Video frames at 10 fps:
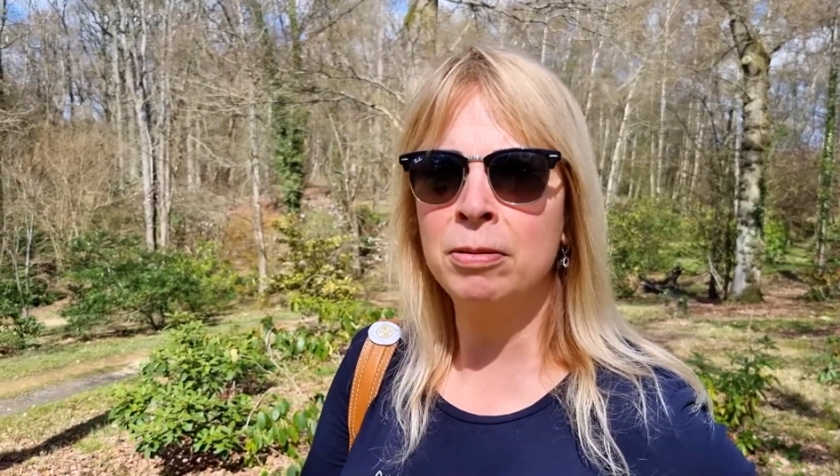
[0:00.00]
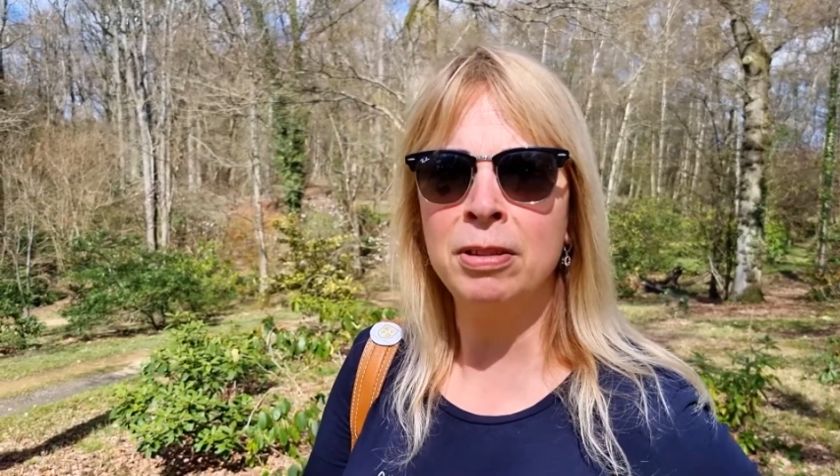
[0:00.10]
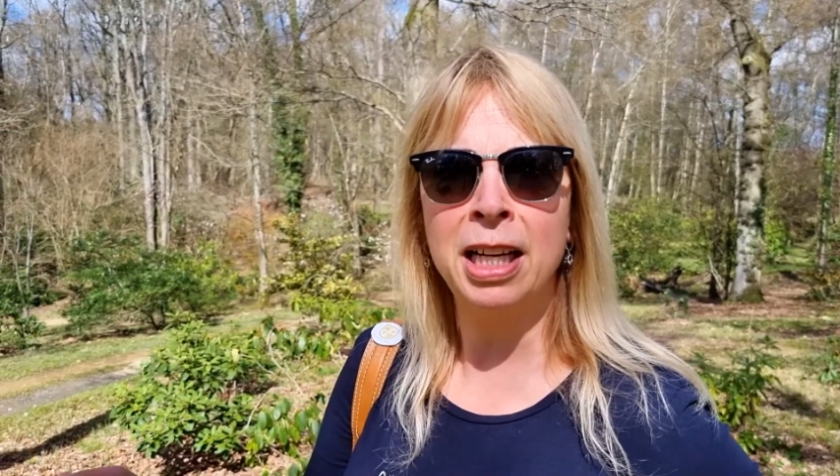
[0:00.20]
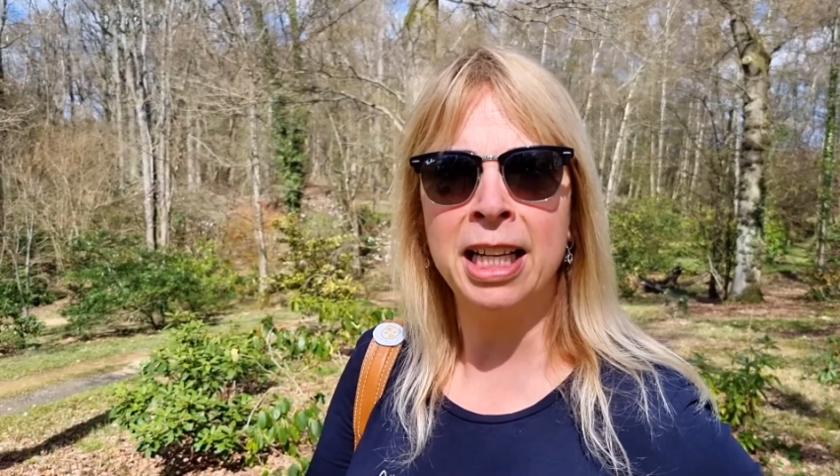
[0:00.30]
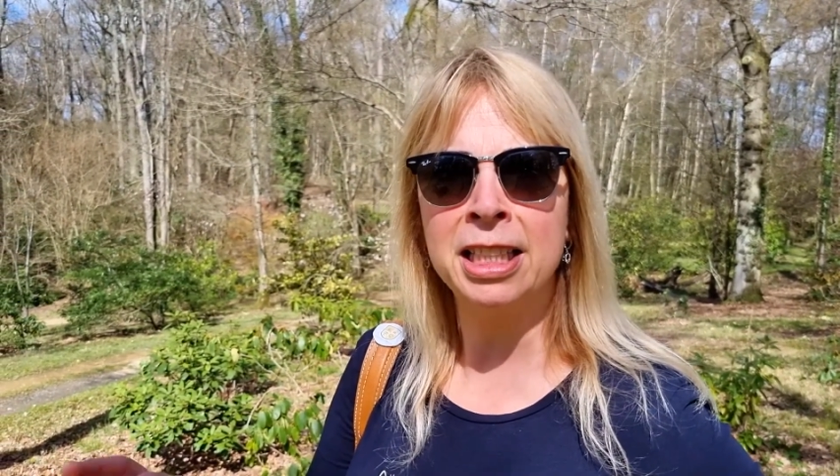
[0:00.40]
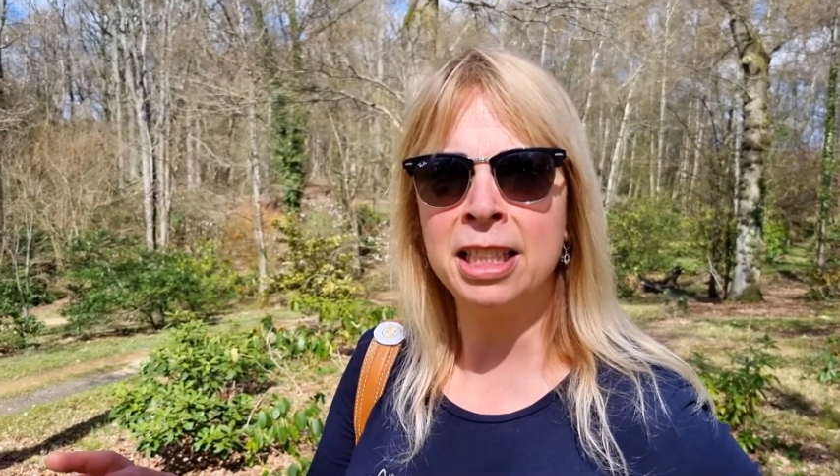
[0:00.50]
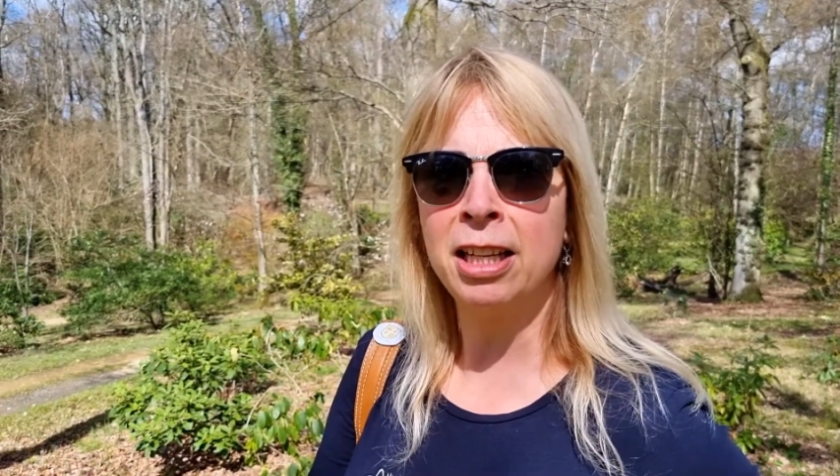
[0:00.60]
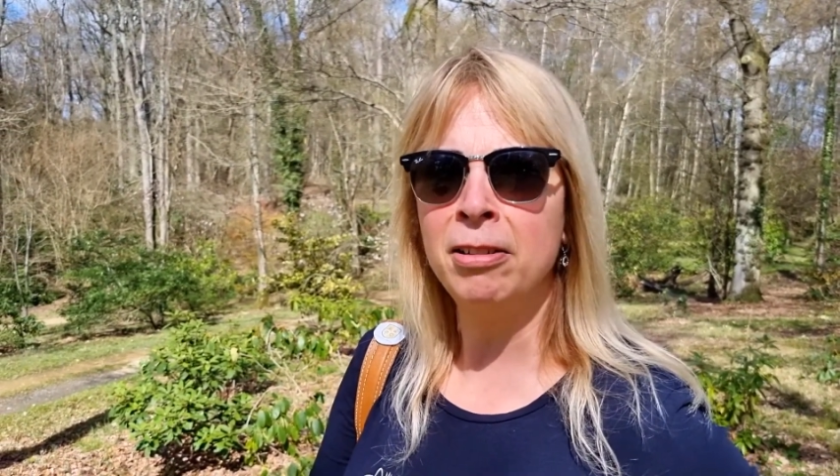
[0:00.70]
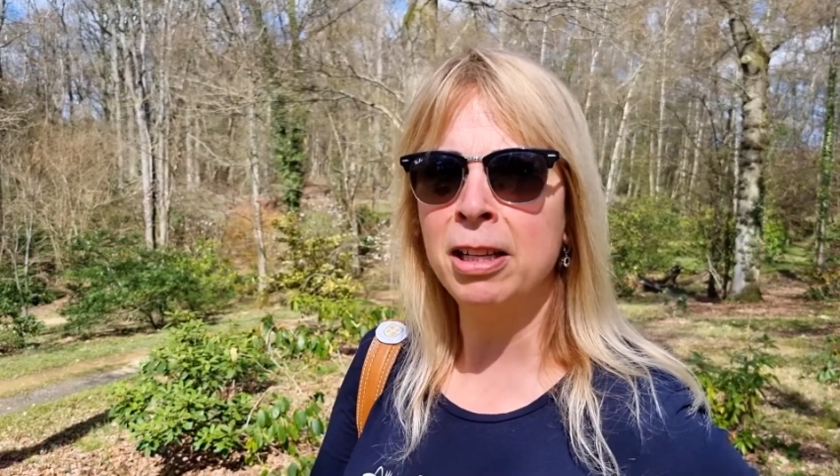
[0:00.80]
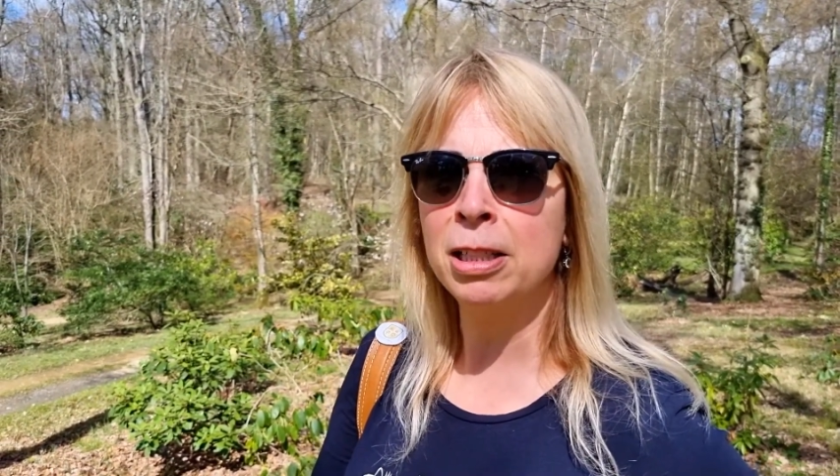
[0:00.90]
allowed to
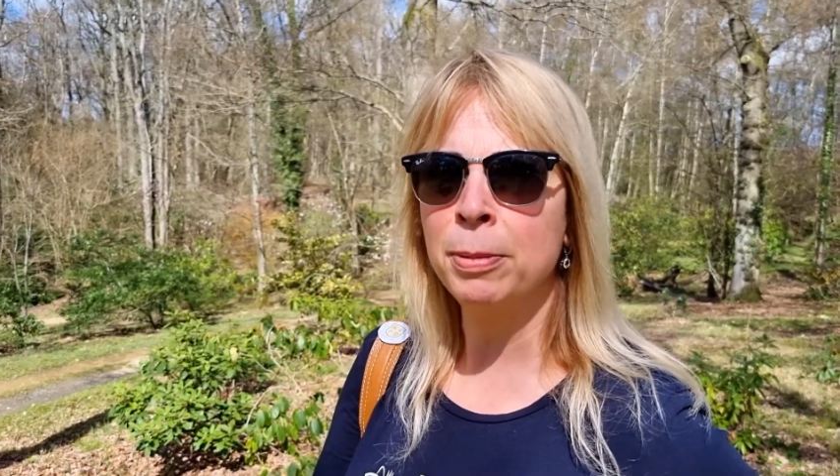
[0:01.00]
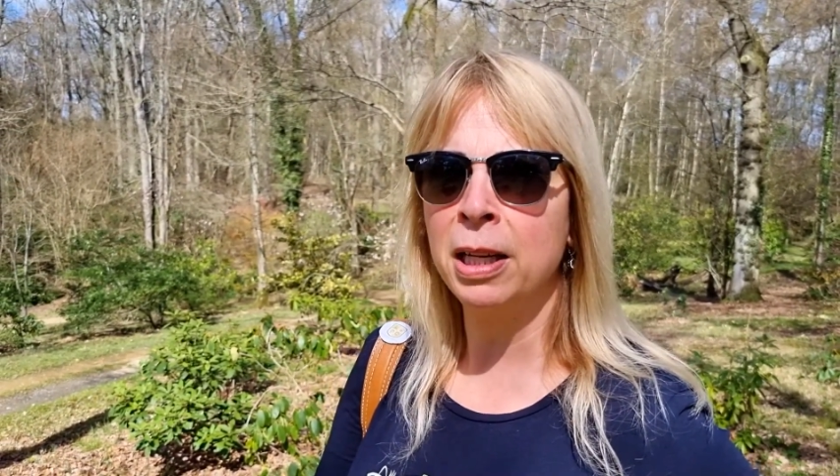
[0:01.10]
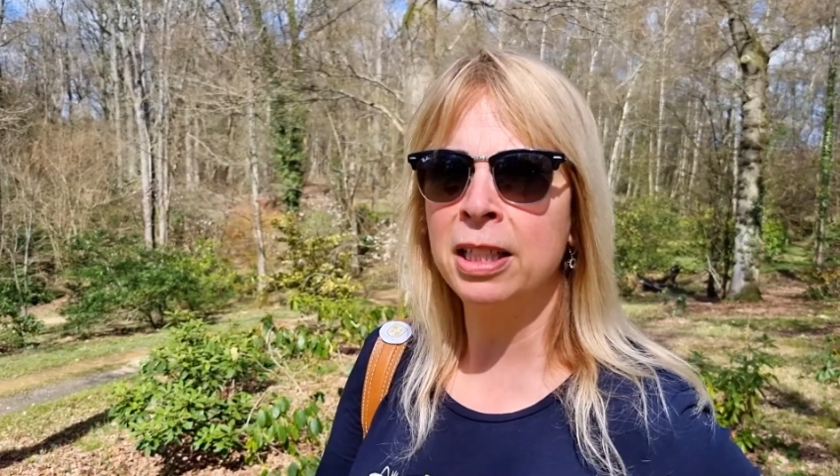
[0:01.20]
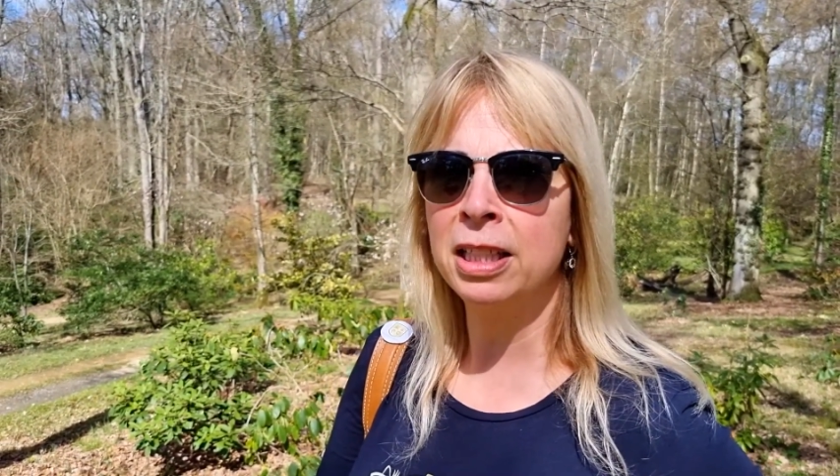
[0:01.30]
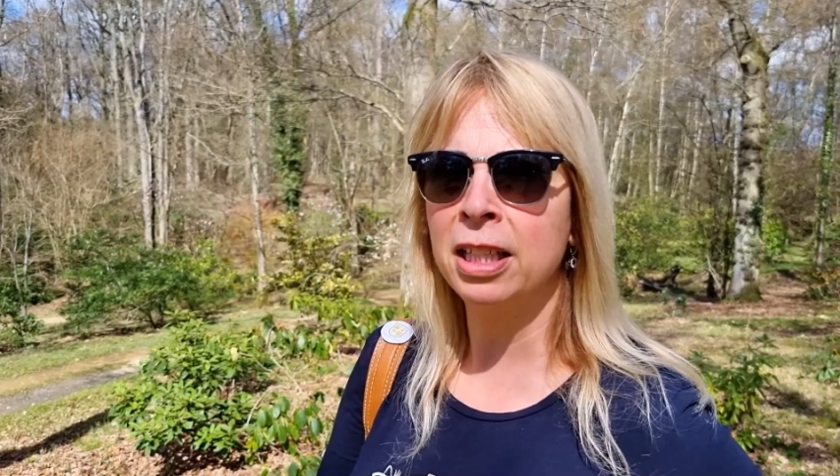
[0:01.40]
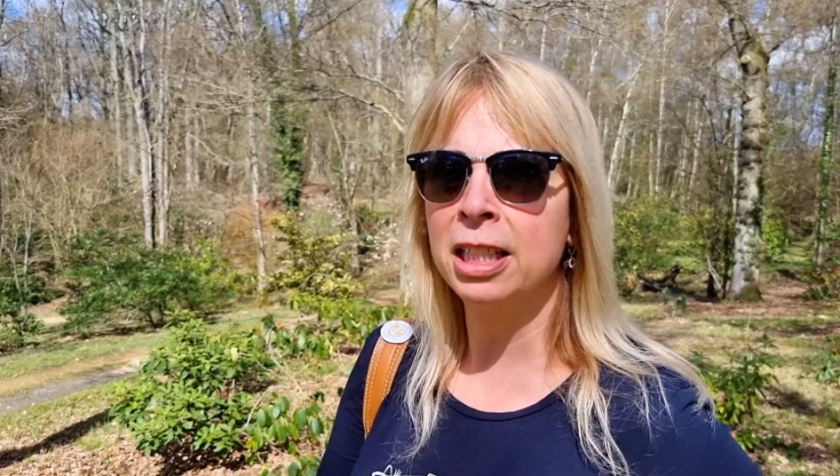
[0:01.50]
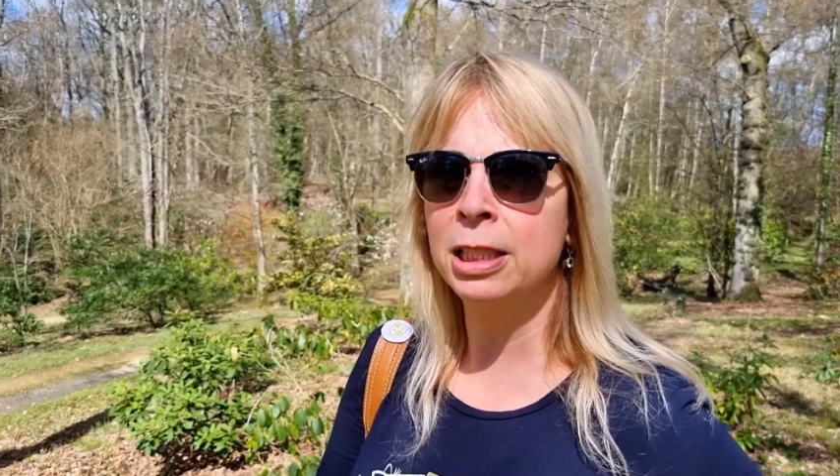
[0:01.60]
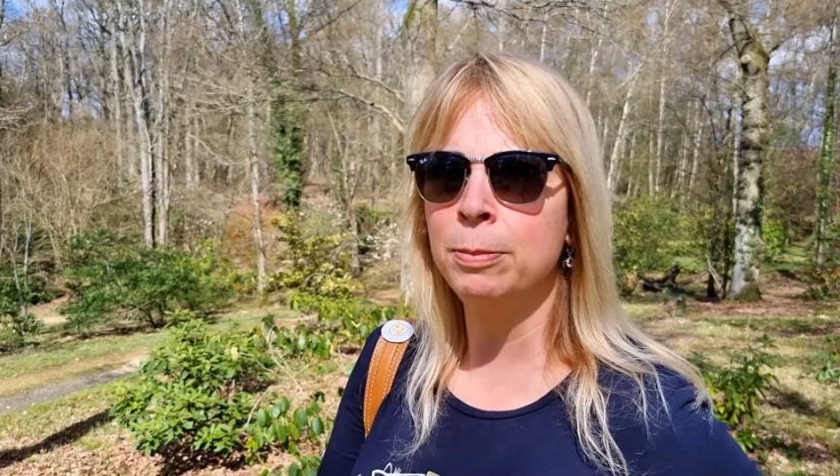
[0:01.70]
go there as part of the gardens.